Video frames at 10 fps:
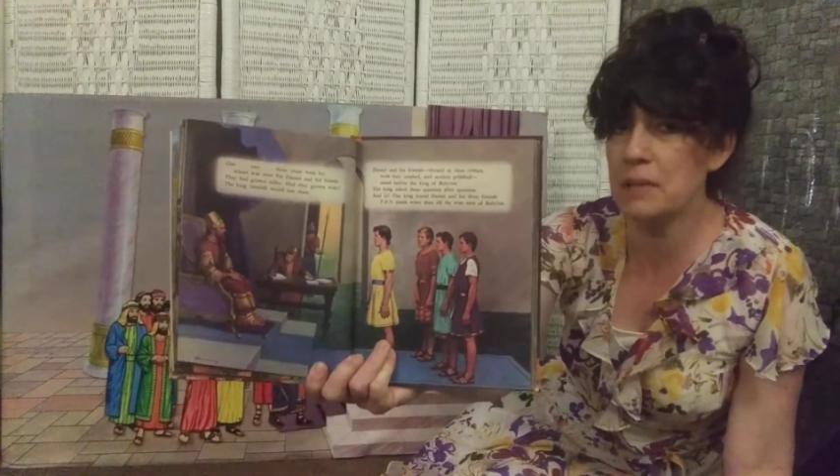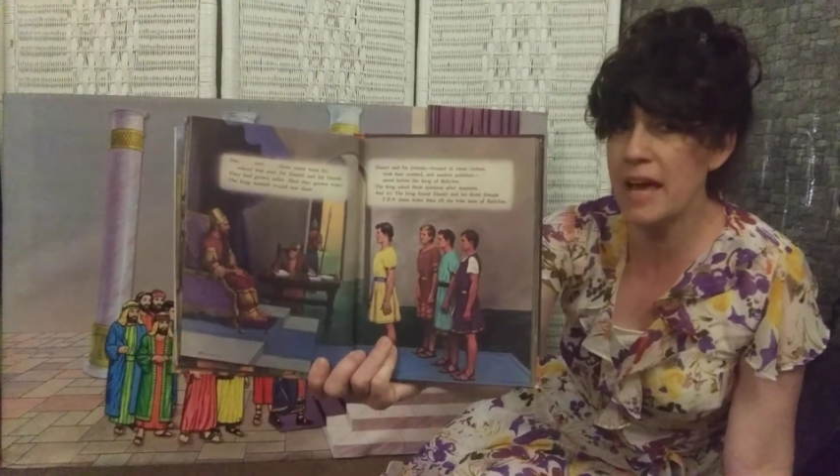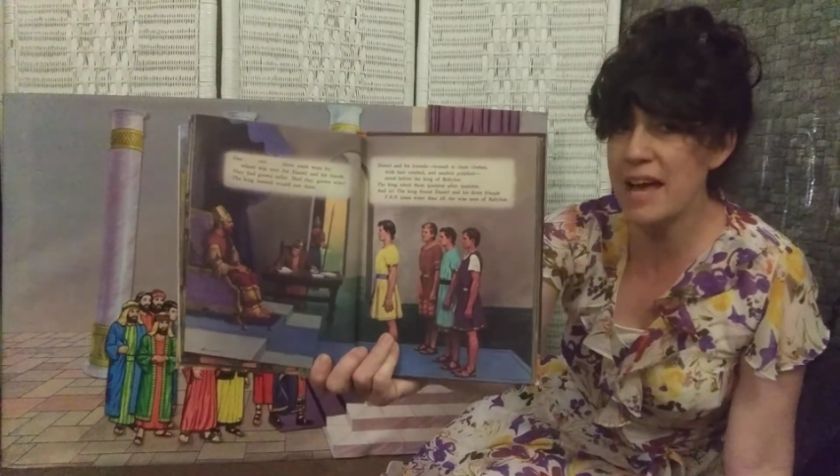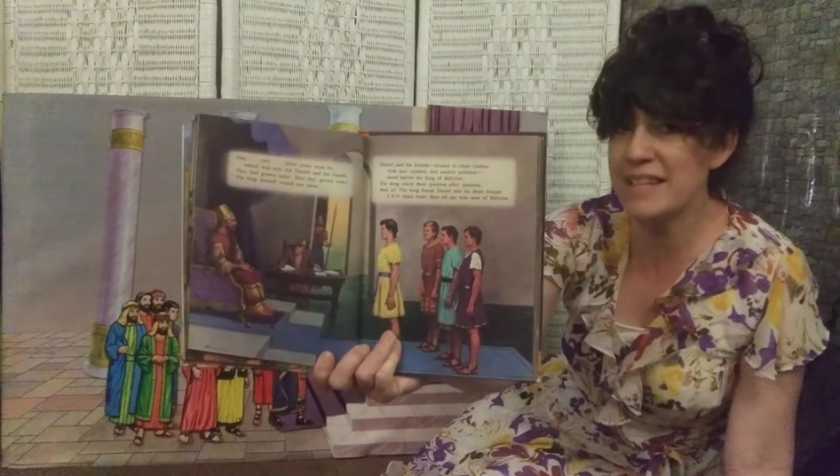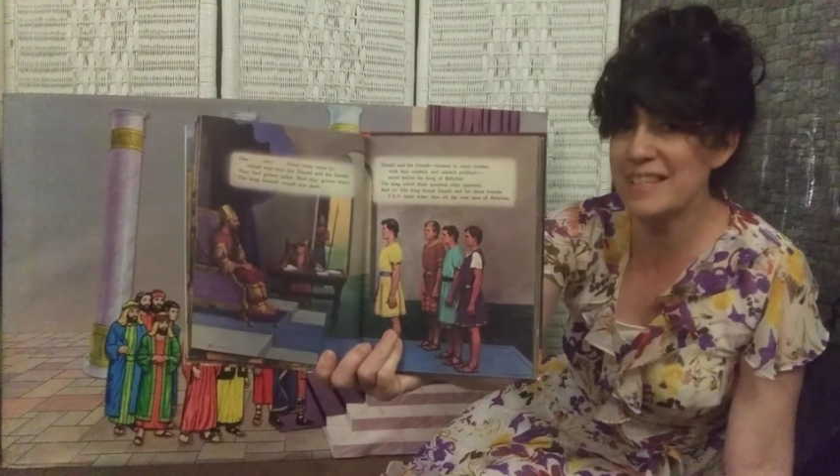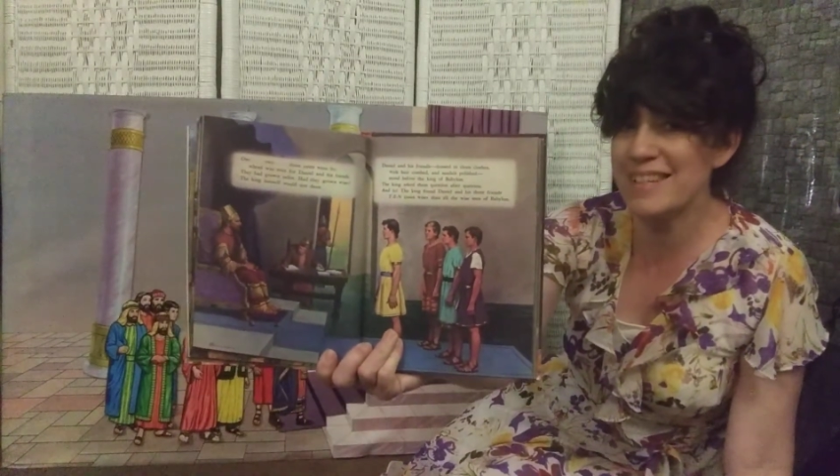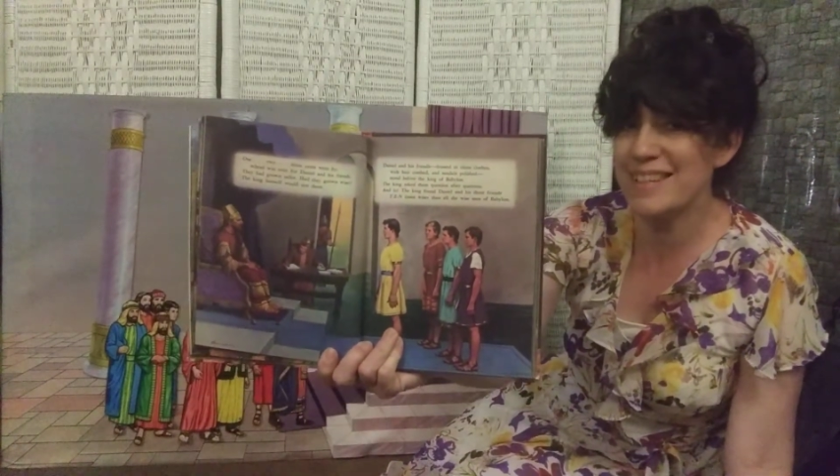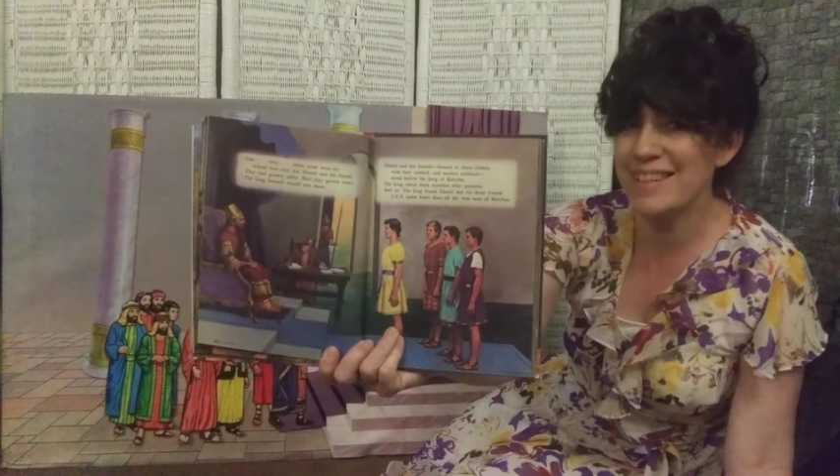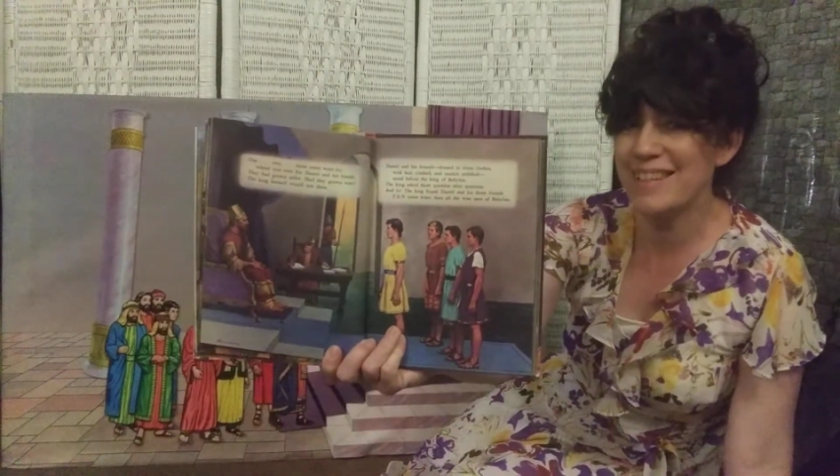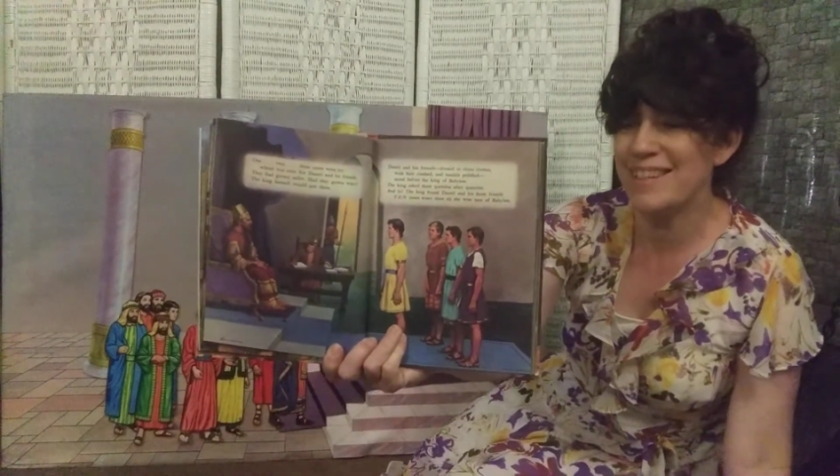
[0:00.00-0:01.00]
blessed?
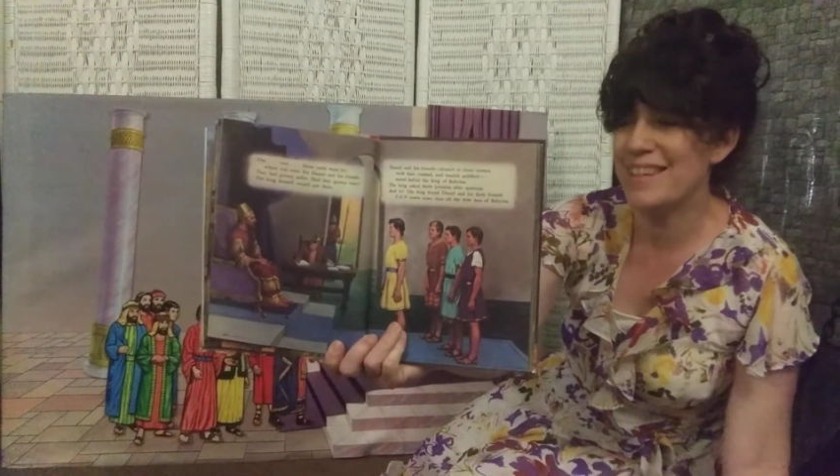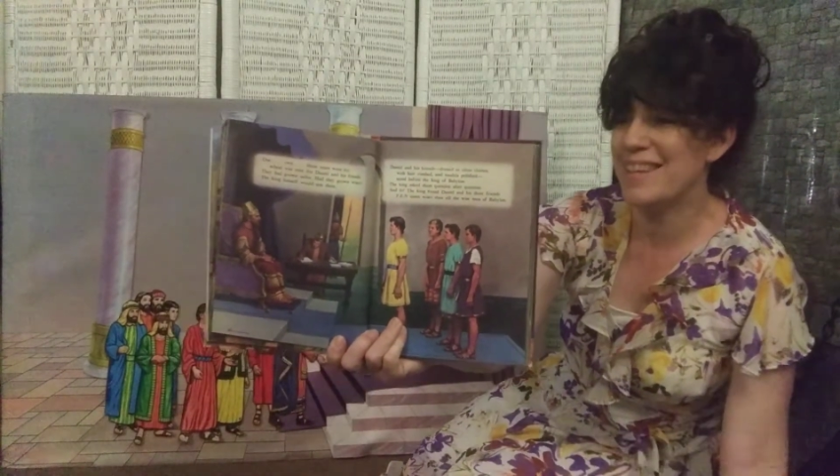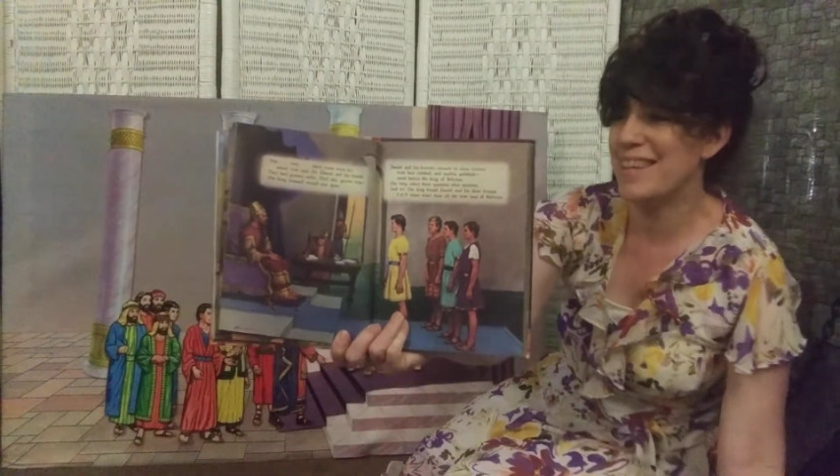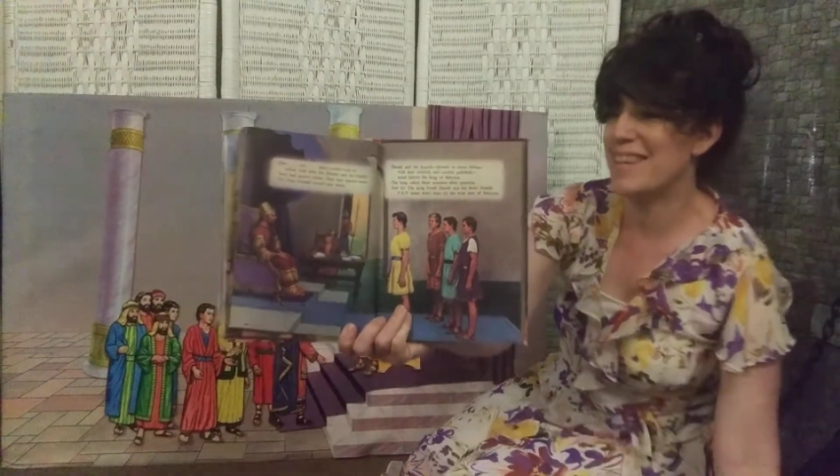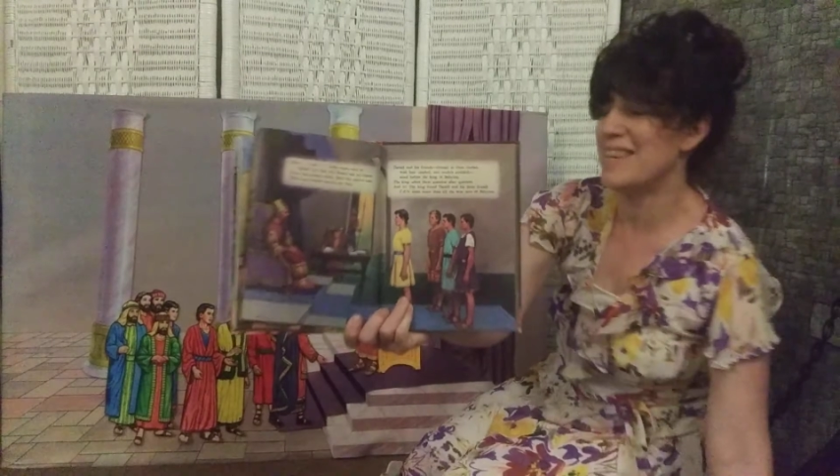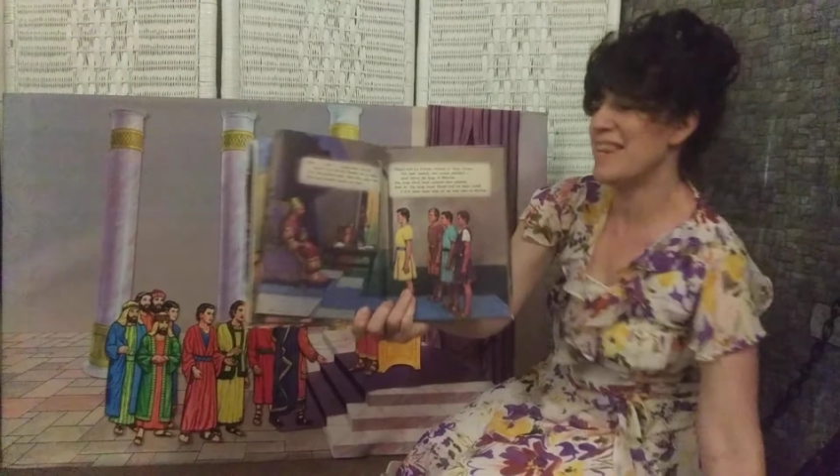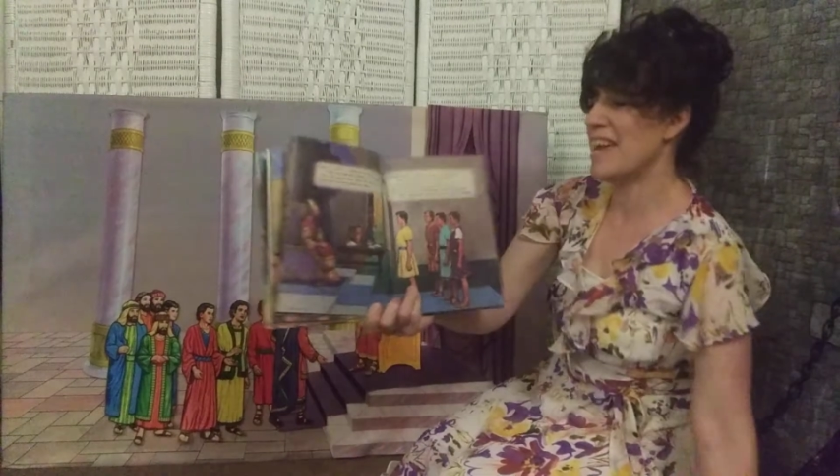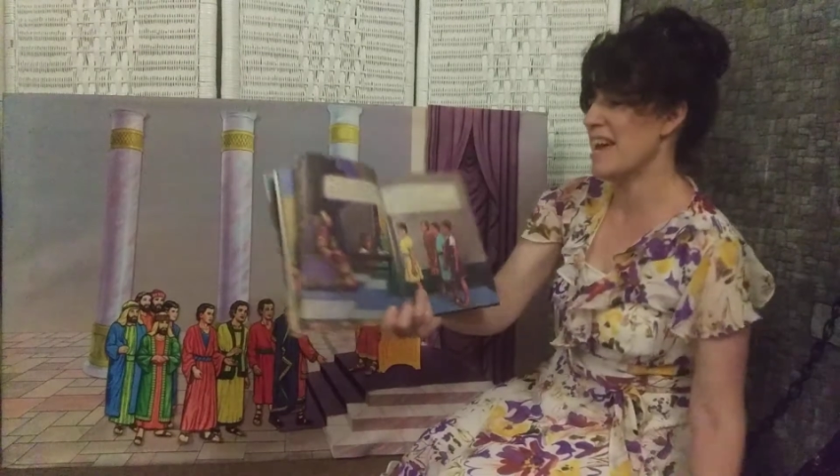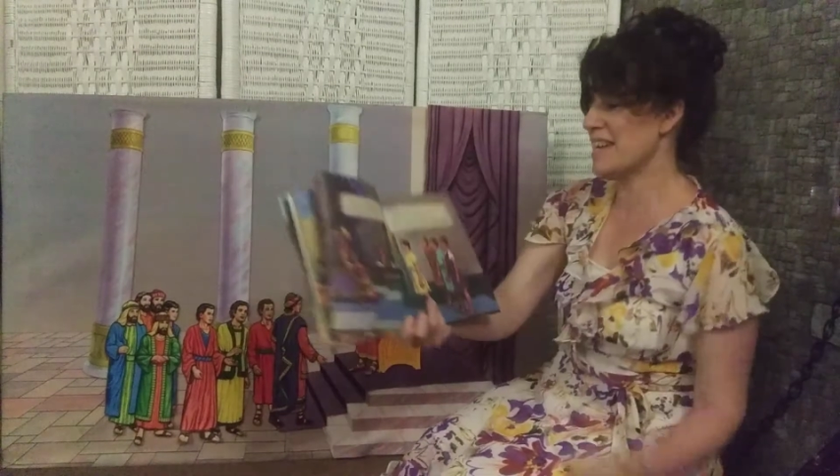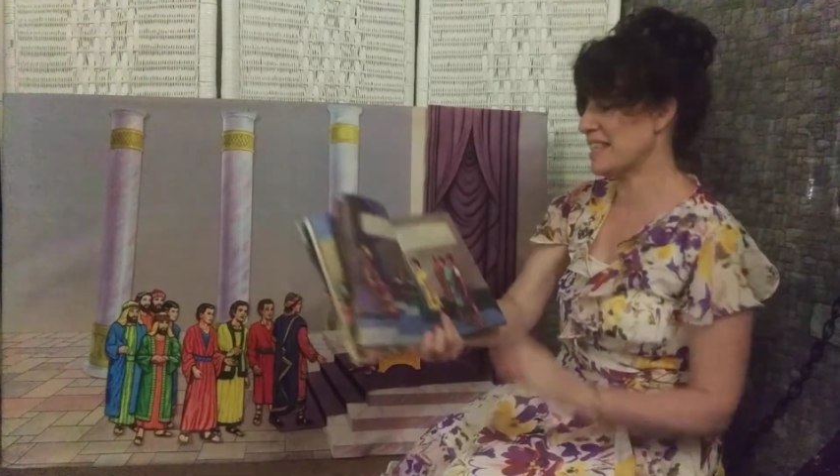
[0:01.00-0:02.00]

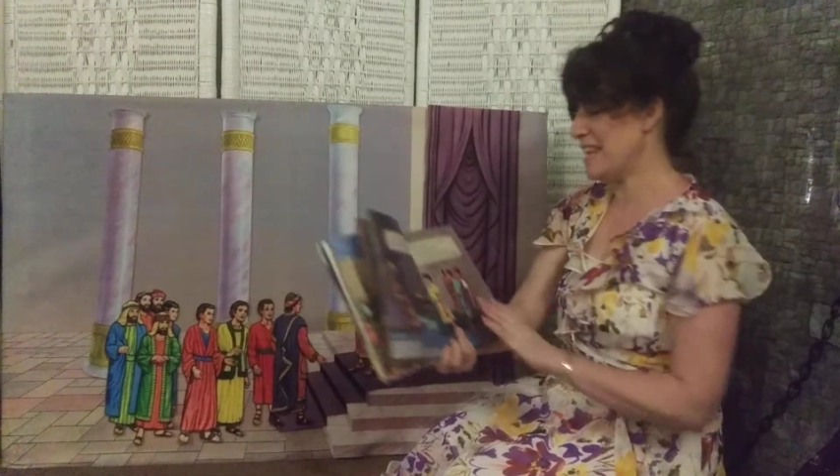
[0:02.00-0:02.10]
Yes,